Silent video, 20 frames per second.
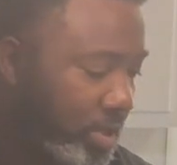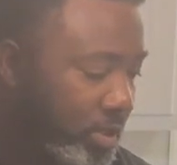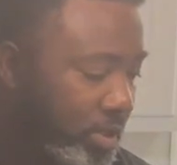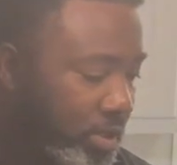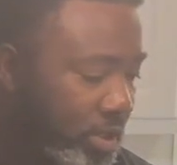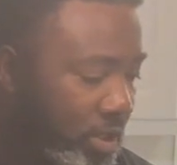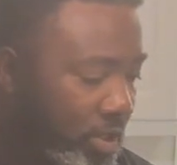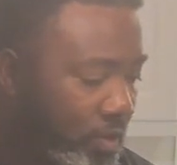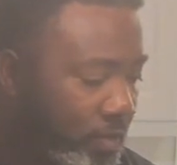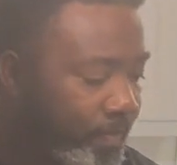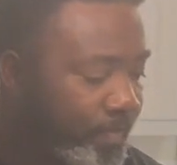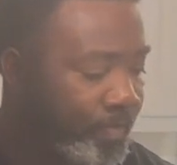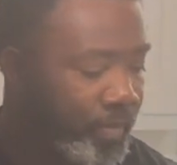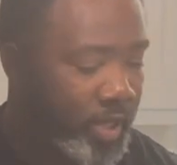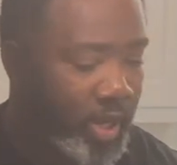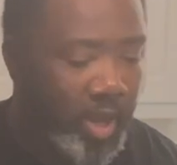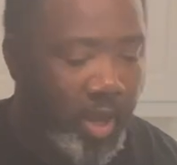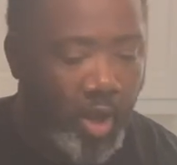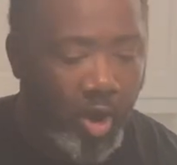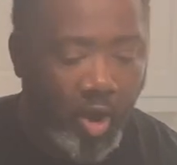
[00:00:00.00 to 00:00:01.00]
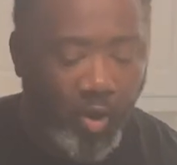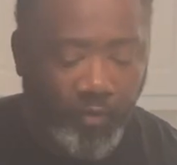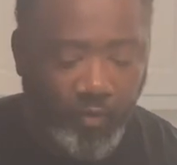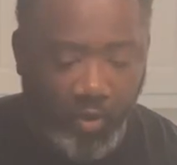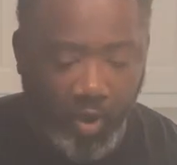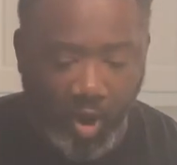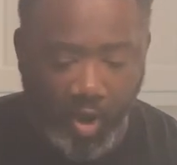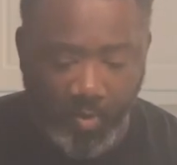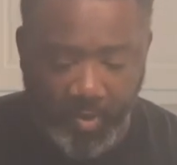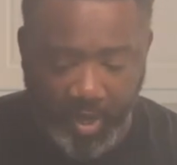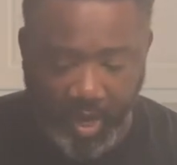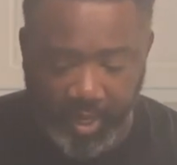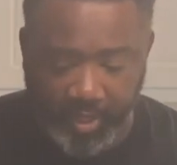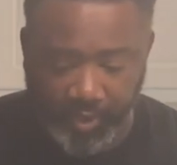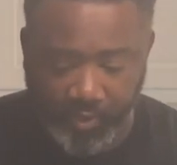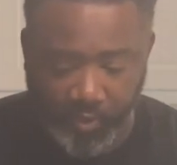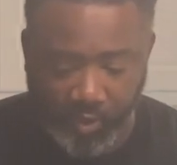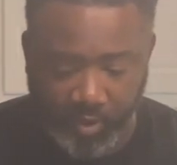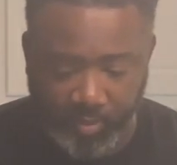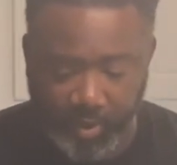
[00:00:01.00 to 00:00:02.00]
And so overall, man, I
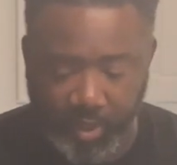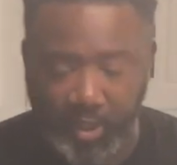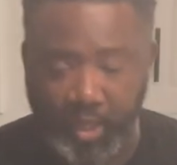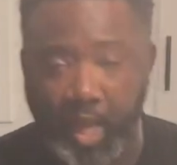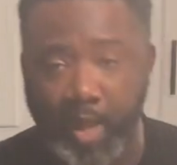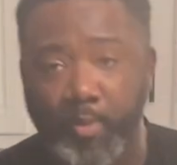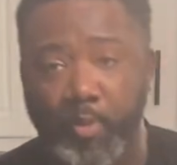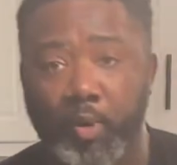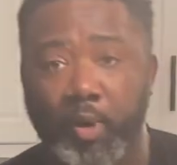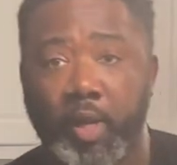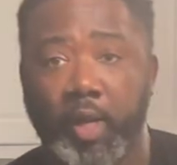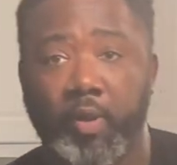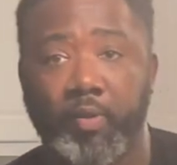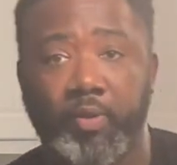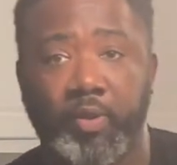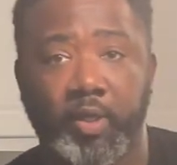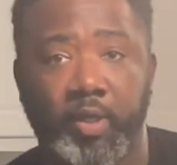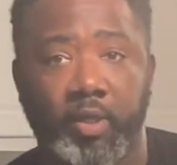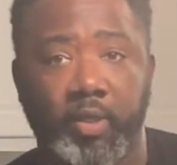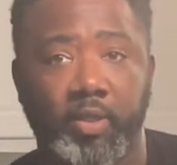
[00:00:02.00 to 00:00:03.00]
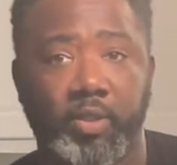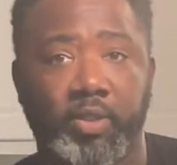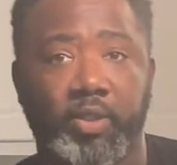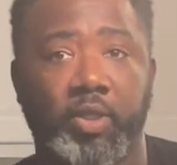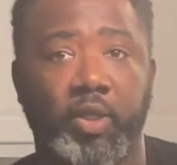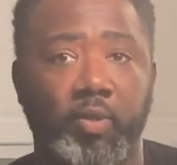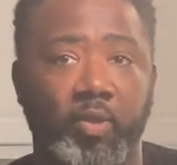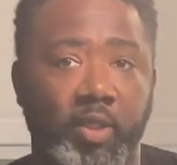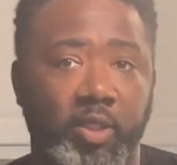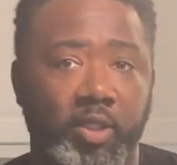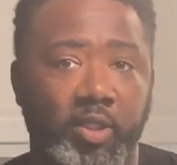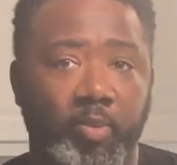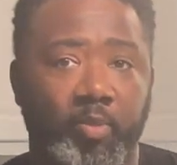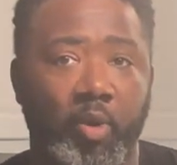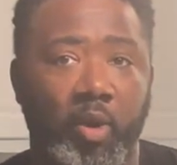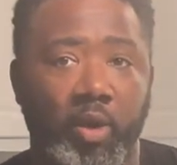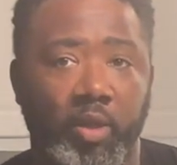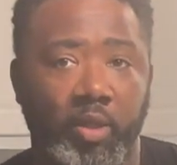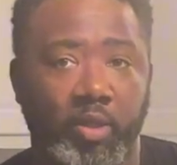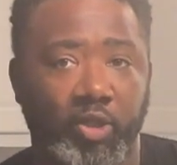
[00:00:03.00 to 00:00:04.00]
just want to be a lot more healthier. And so this is the
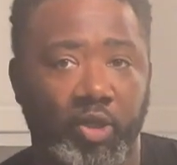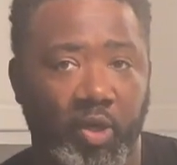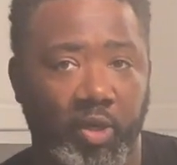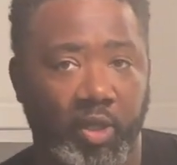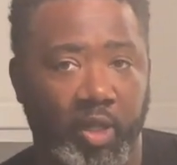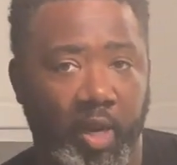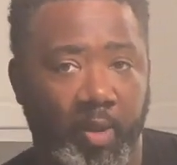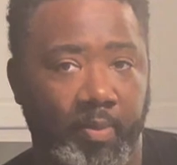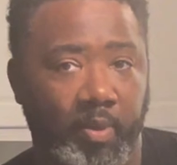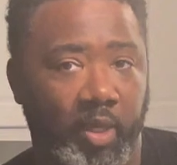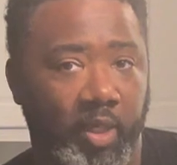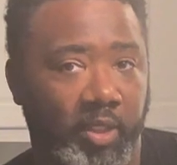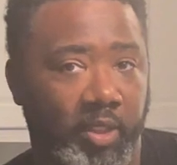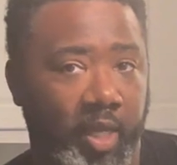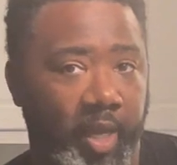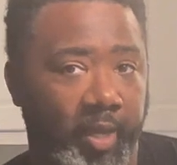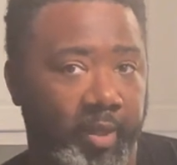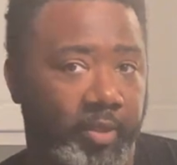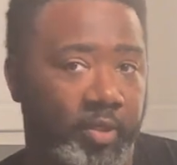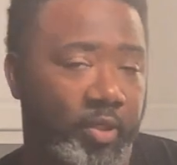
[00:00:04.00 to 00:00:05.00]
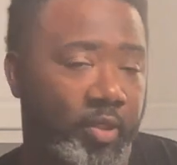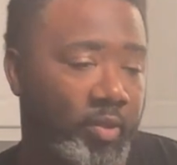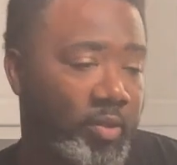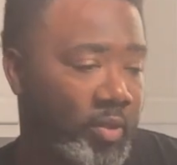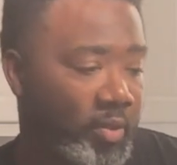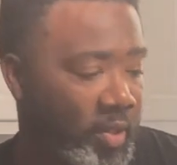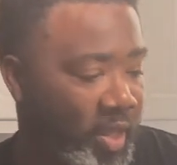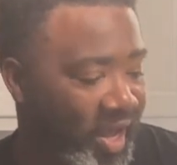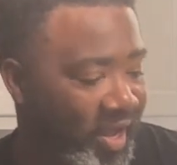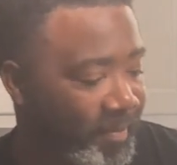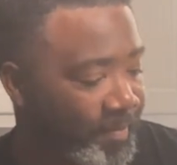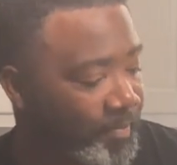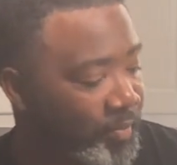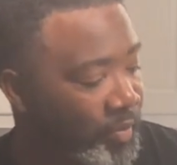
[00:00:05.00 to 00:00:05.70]
part of the journey that I'm going to take to do that.